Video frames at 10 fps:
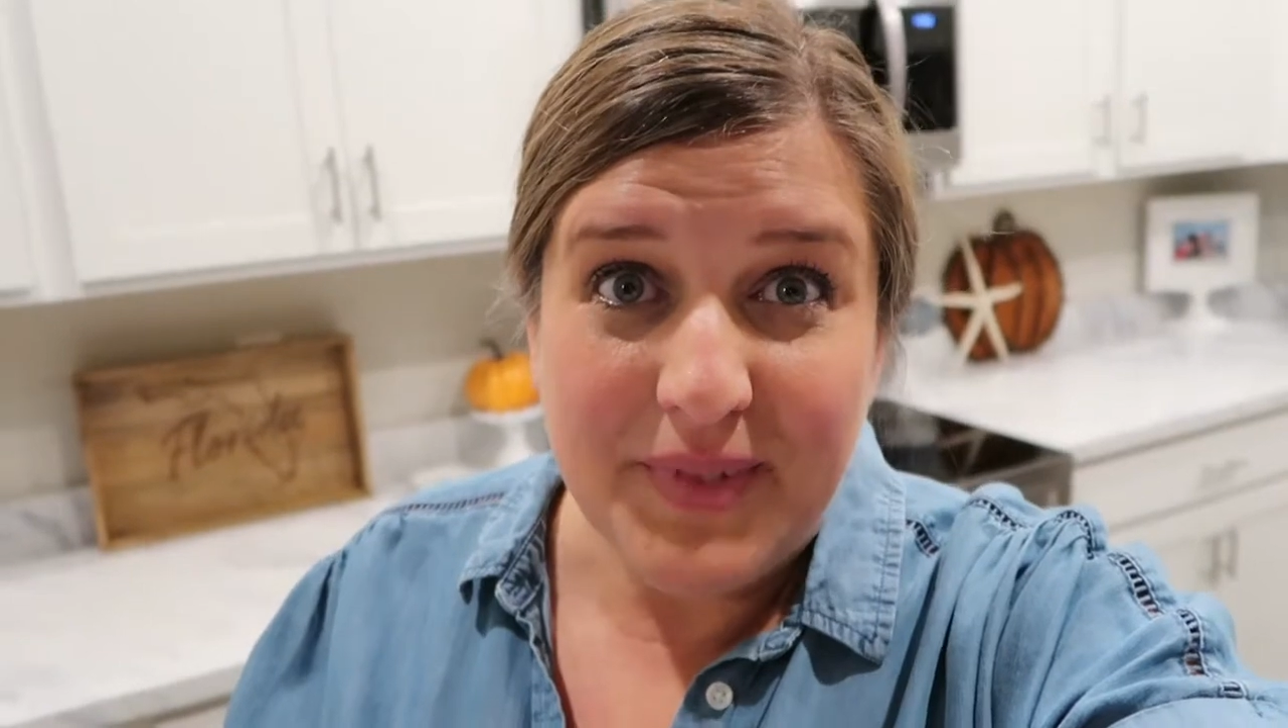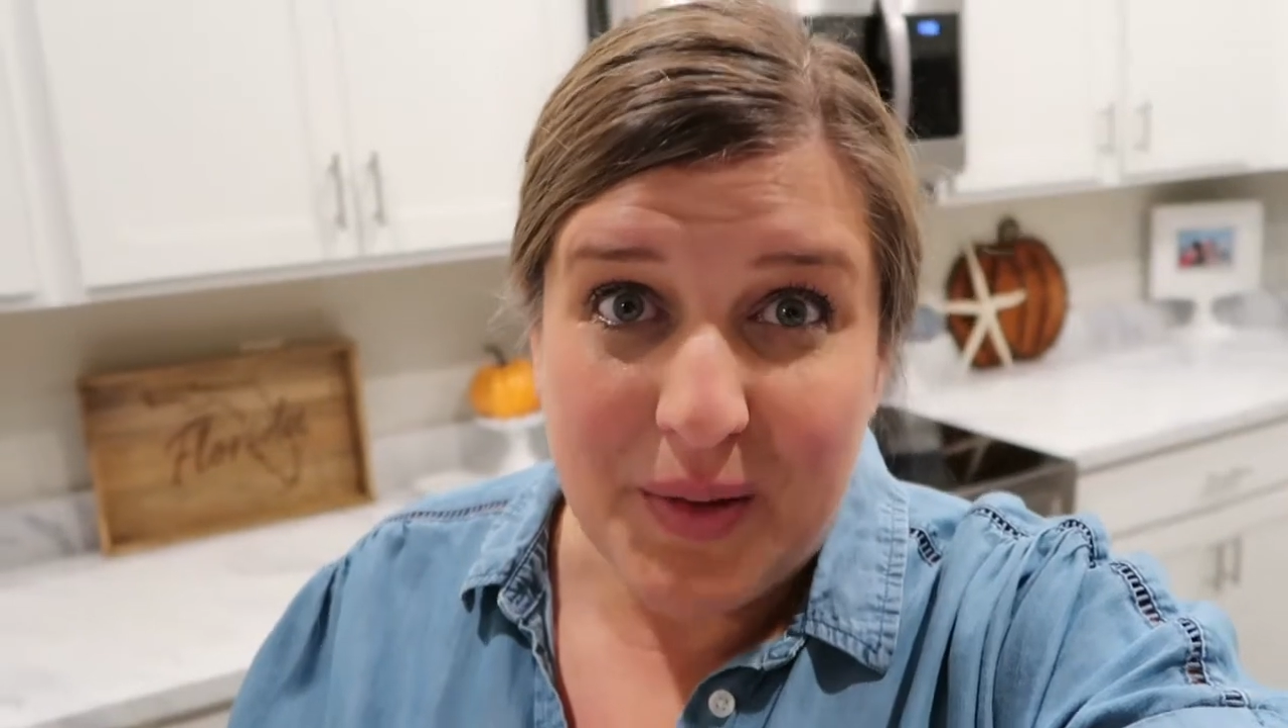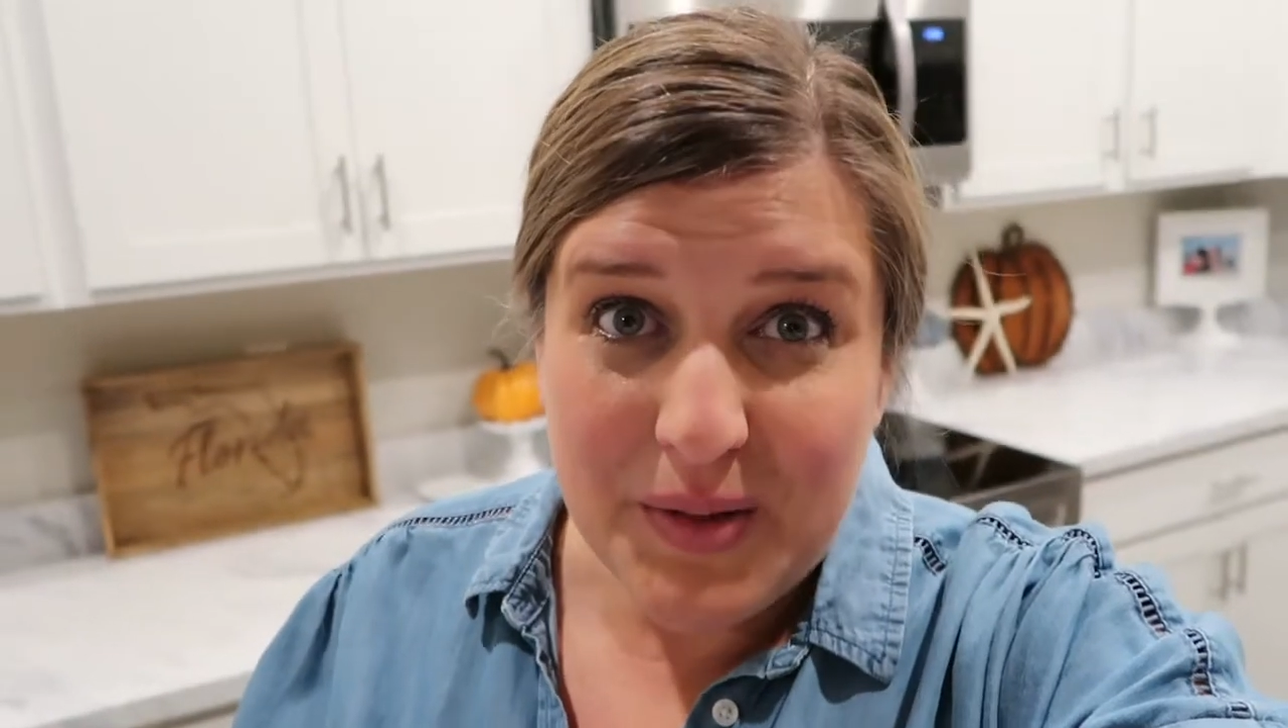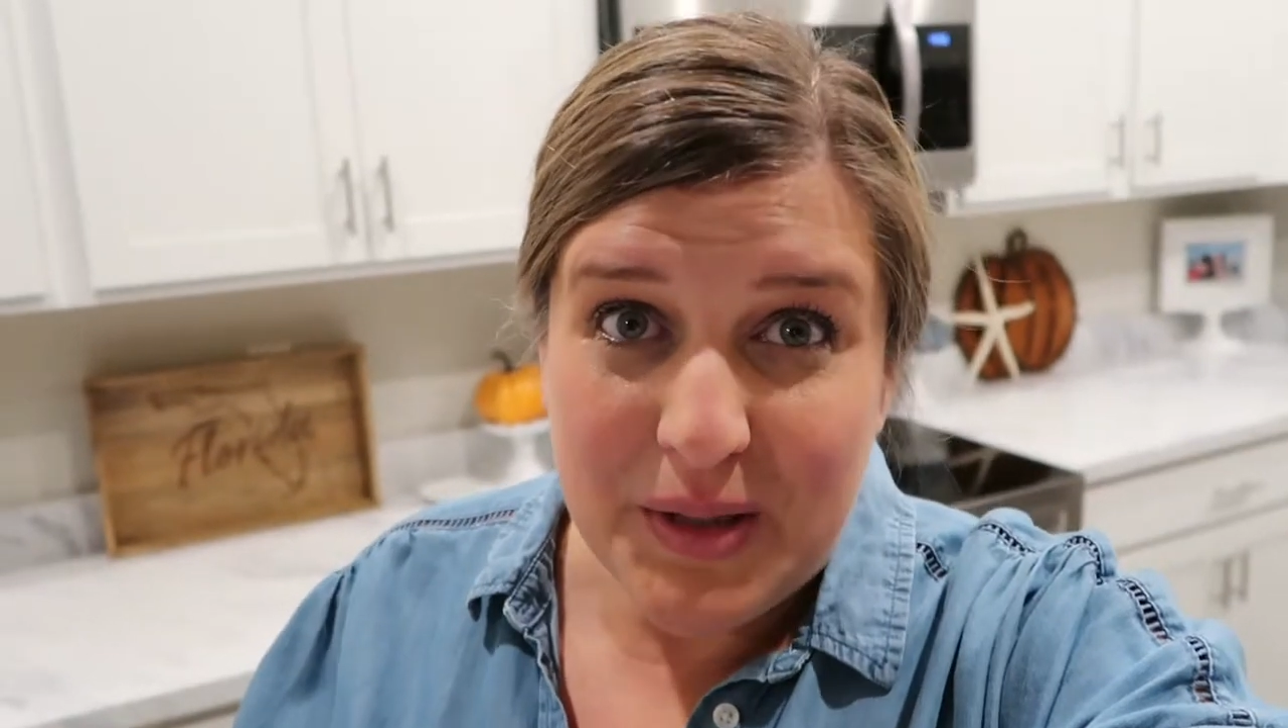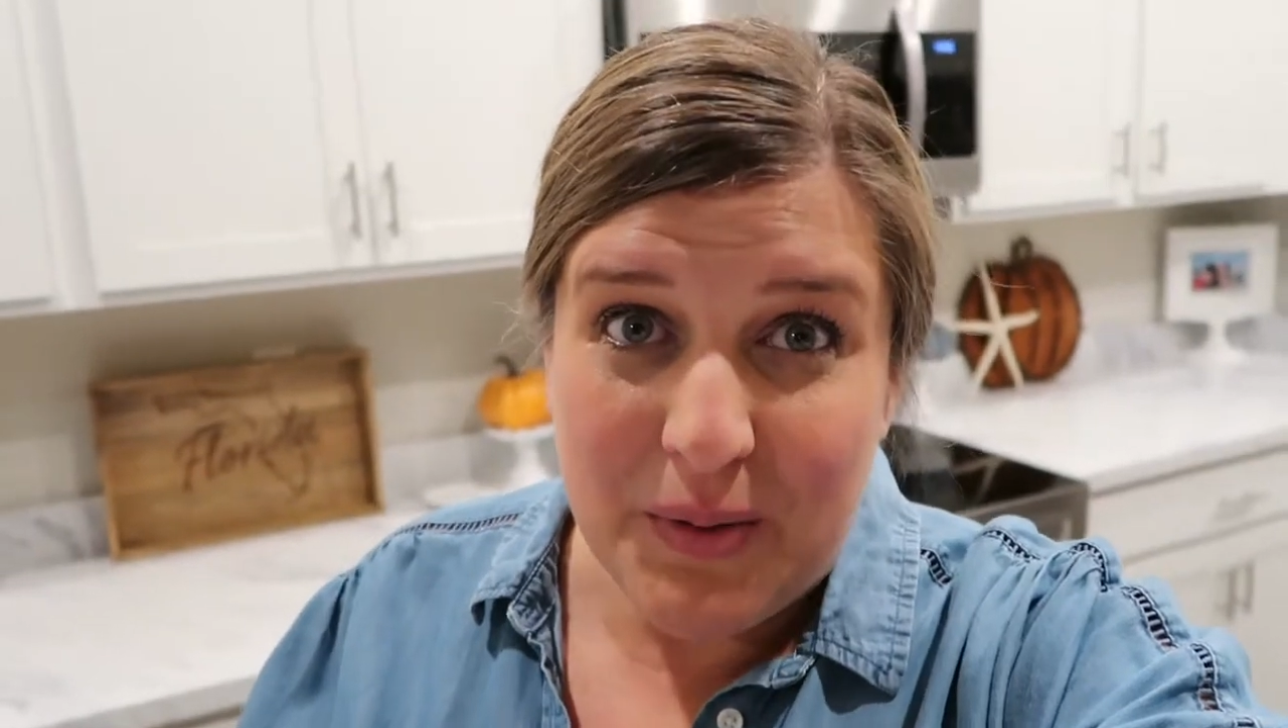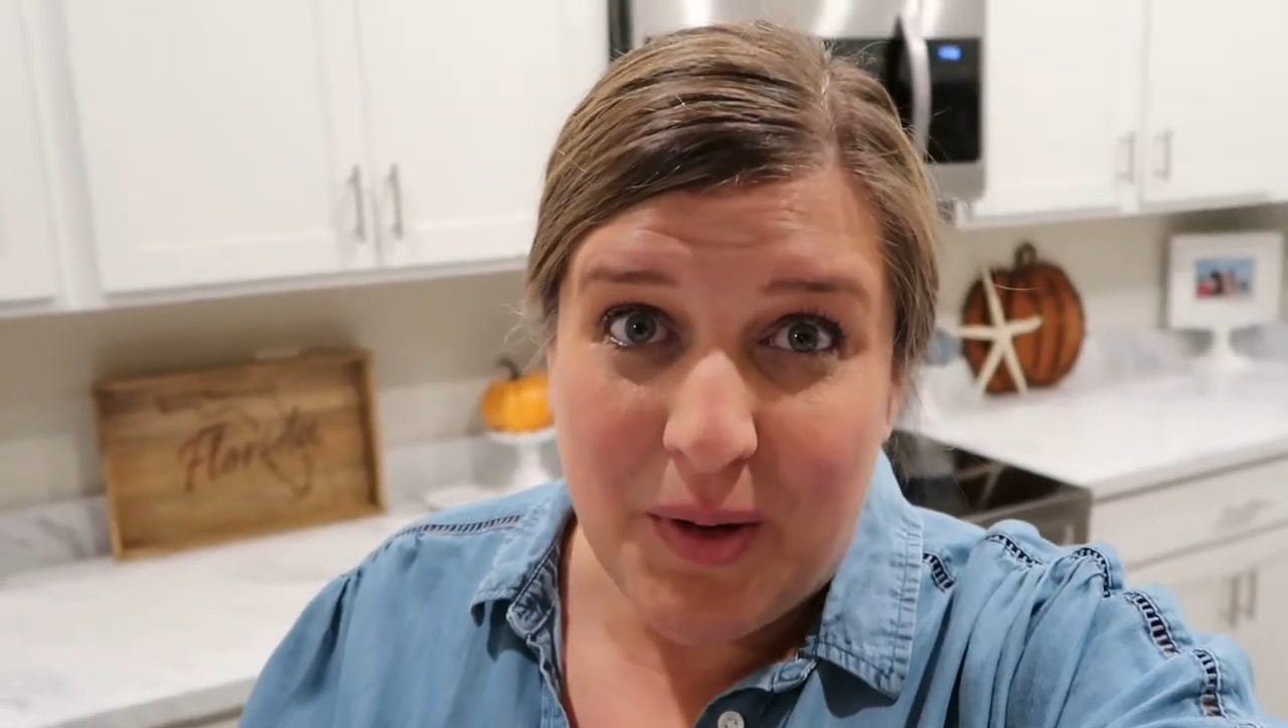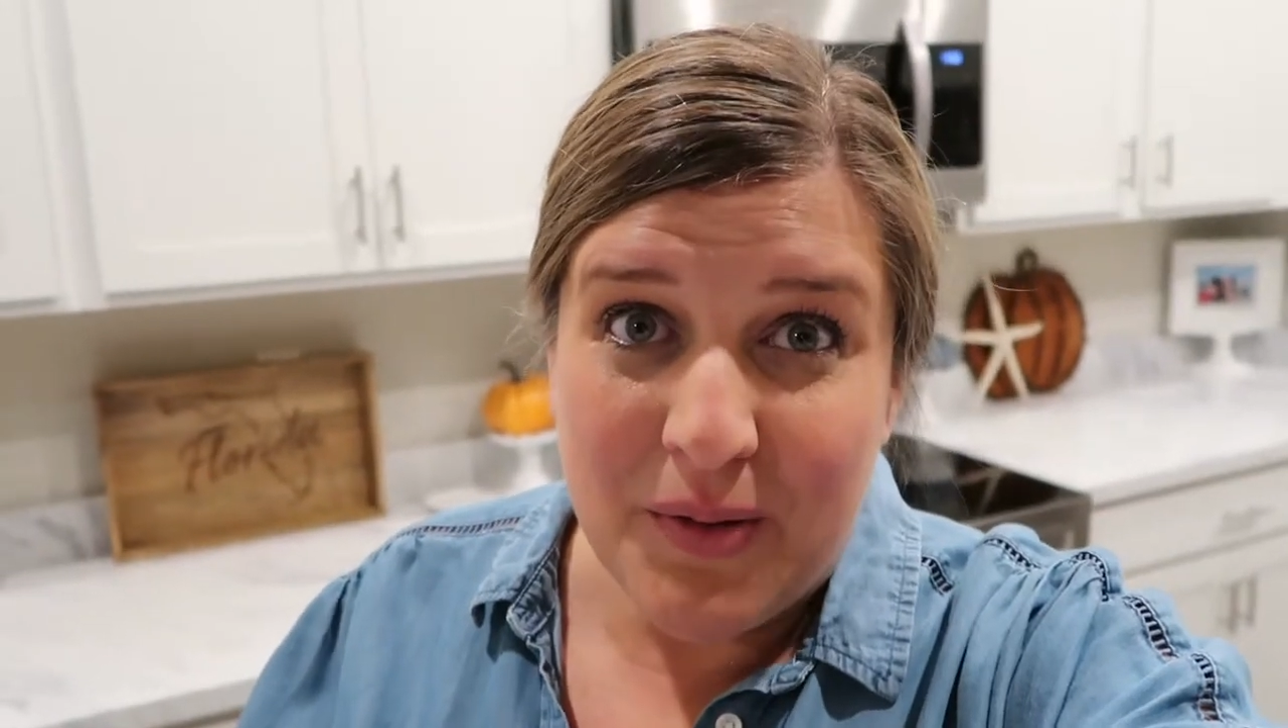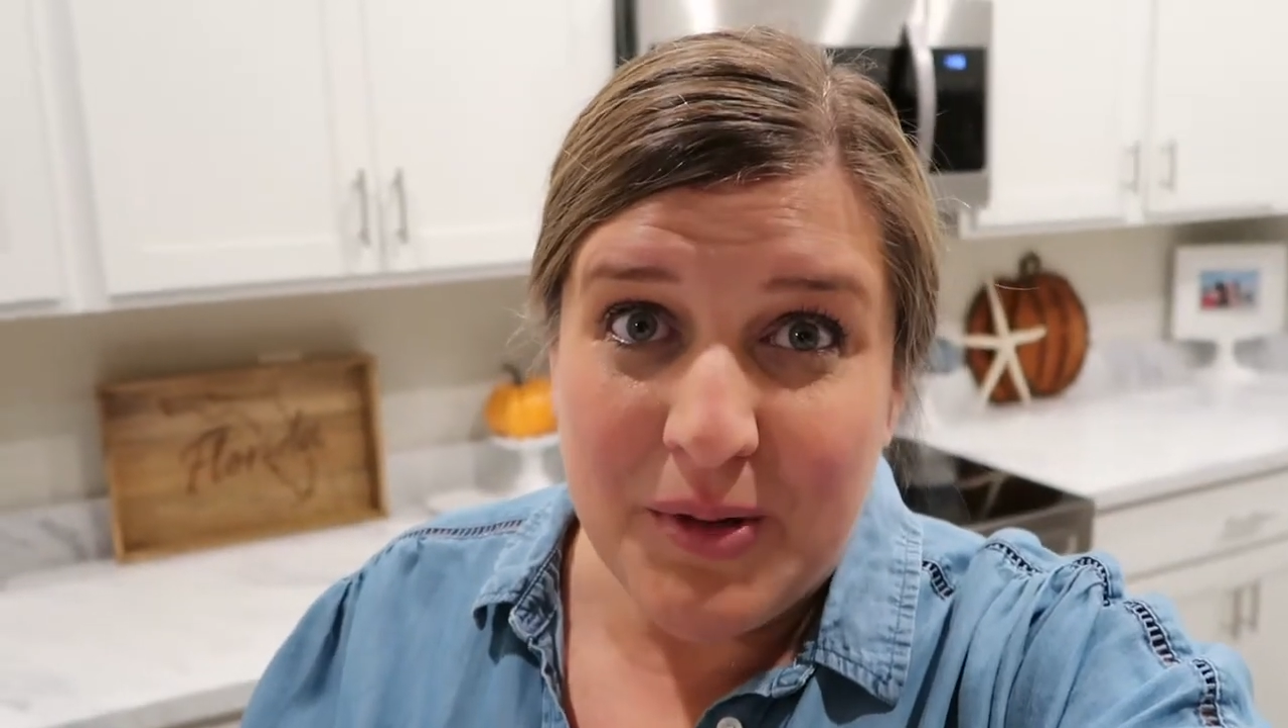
I'll see you all